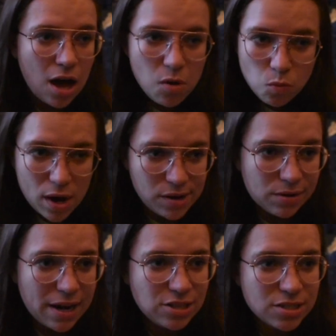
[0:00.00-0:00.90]
Why don't
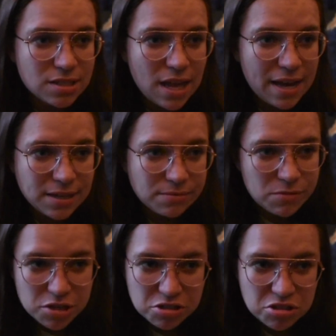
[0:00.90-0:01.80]
I just like
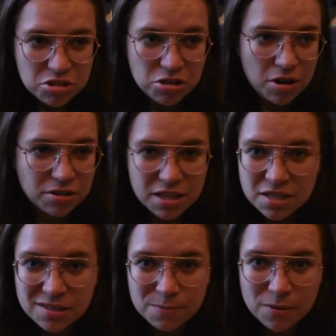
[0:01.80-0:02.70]
start
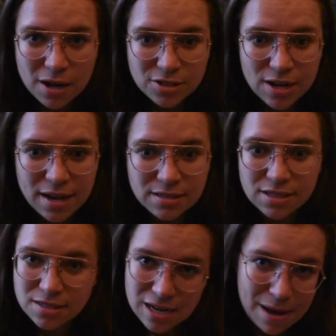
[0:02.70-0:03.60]
this project
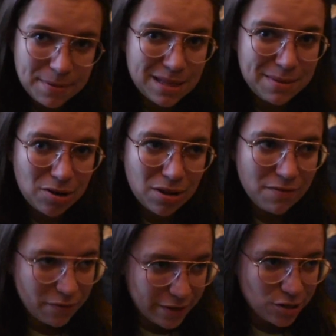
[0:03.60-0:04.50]
to stop in the middle of
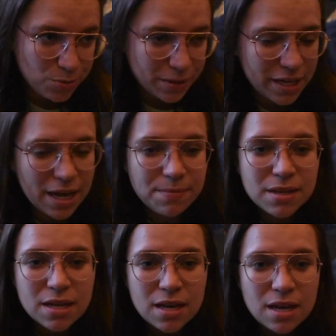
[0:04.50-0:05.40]
eventually?
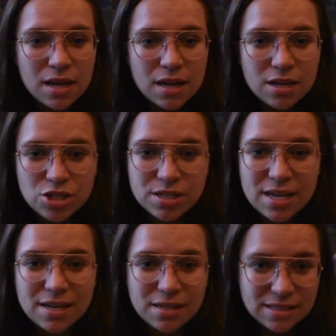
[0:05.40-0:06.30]
She
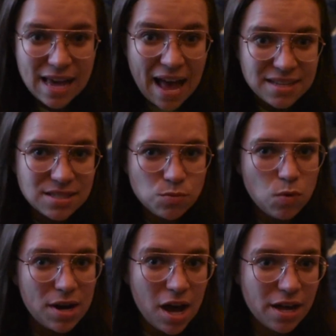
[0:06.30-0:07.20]
said, yes,
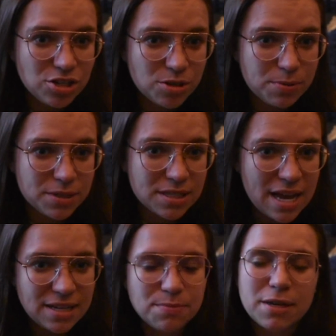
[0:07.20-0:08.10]

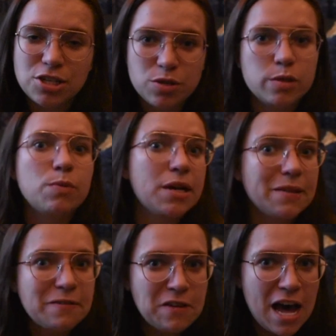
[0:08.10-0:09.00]
100%, because she was one of
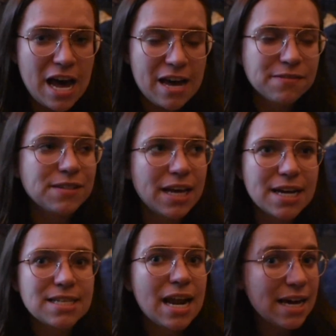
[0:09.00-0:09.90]
the 5. Like I
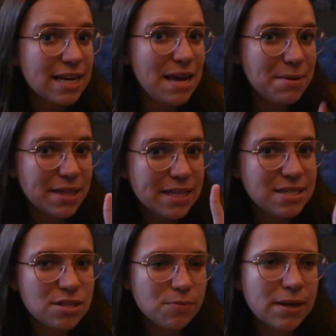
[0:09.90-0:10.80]
said, I can name at
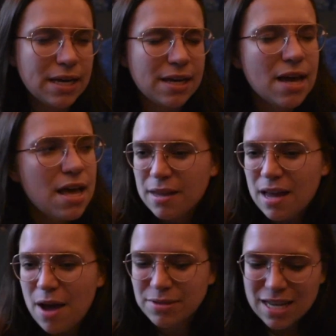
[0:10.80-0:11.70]
least 3.
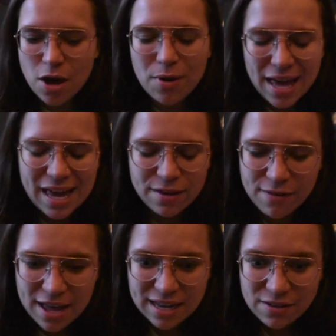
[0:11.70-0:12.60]
I was like, okay,
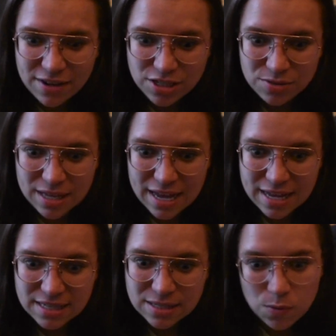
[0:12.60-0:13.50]
fine, if I do
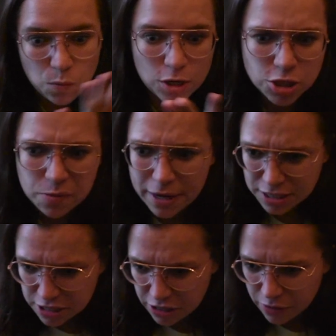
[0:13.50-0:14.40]
this, what do I
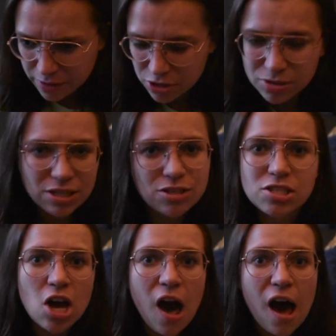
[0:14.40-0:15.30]
do? And she was like, just
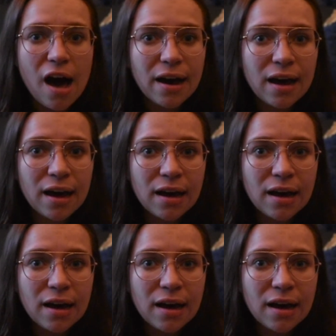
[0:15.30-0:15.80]
talk.